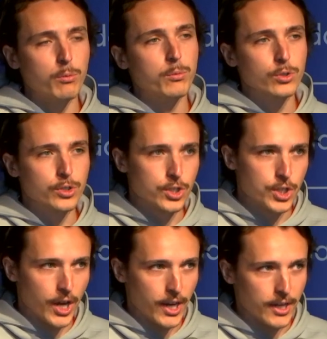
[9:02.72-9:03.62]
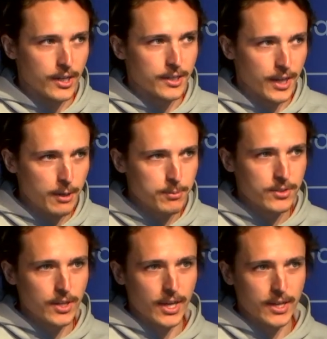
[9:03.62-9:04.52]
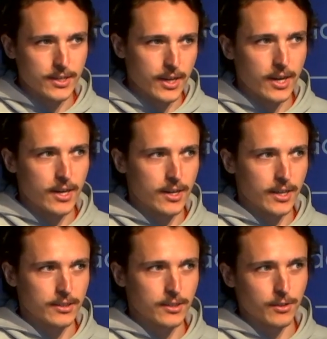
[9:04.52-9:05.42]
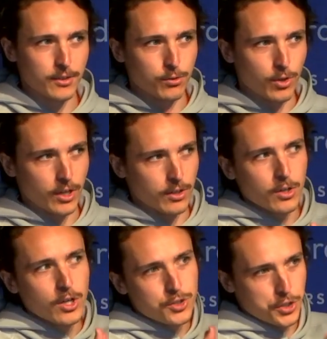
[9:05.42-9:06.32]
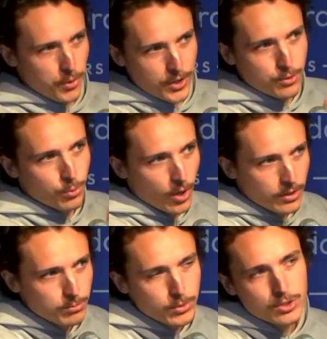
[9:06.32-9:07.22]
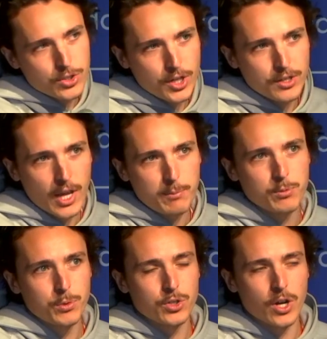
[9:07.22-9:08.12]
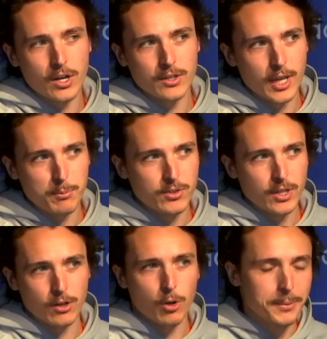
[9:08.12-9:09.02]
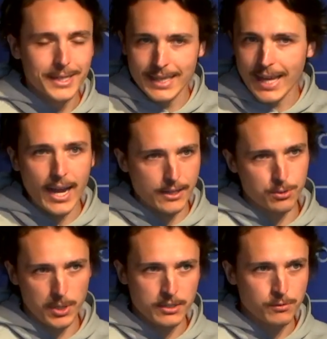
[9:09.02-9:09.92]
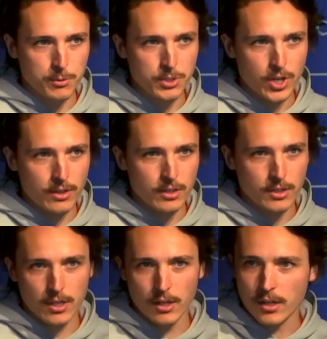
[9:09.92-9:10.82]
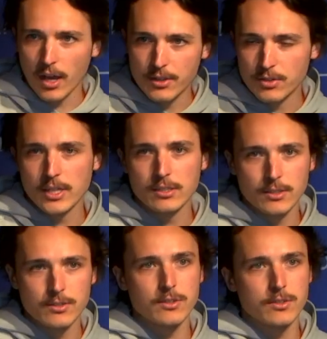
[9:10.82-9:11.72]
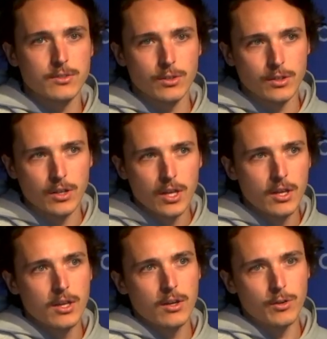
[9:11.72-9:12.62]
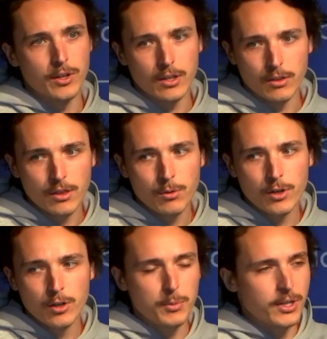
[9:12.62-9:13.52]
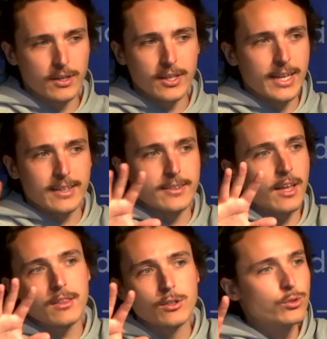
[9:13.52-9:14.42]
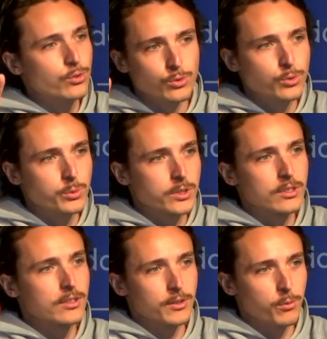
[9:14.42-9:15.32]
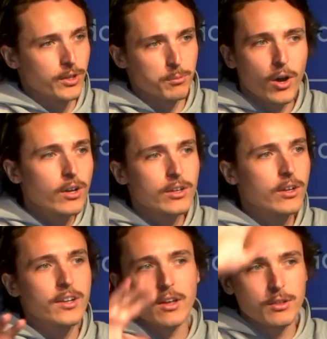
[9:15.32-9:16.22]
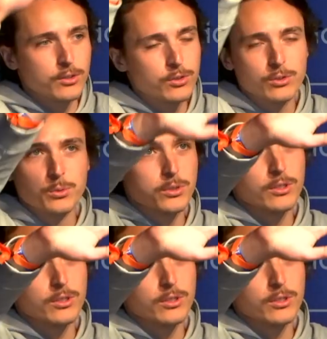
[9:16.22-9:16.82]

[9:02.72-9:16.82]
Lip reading: multi-chain dApps, and there are like the sort of like generation 1 multi-chain dApps, which are dApps that are completely isolated from each other. They're like isolated instances on Ethereum, and it has nothing to do with the one on Polygon, nothing to do with the